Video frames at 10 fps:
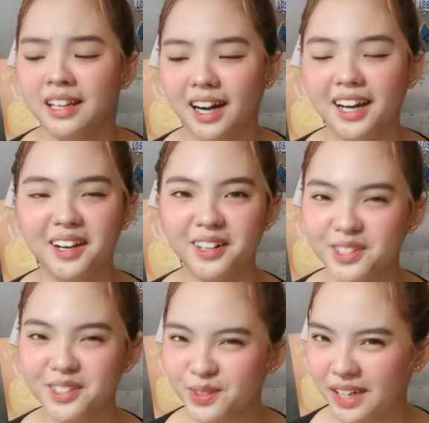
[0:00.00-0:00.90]
I
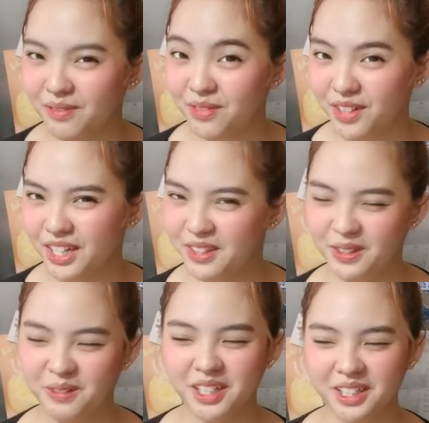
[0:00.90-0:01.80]
also have here
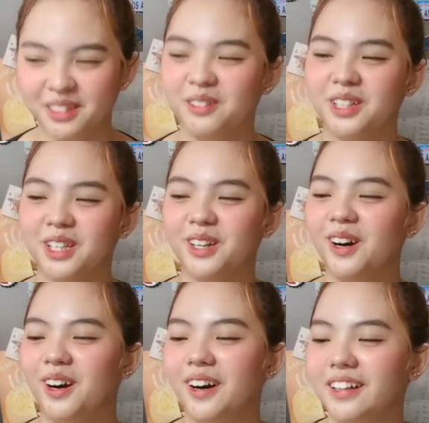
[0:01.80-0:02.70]
the, what do we
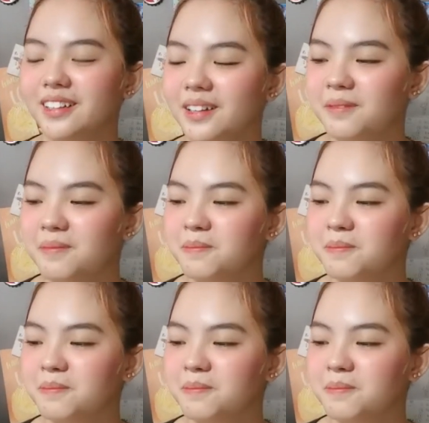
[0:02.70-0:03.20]
call,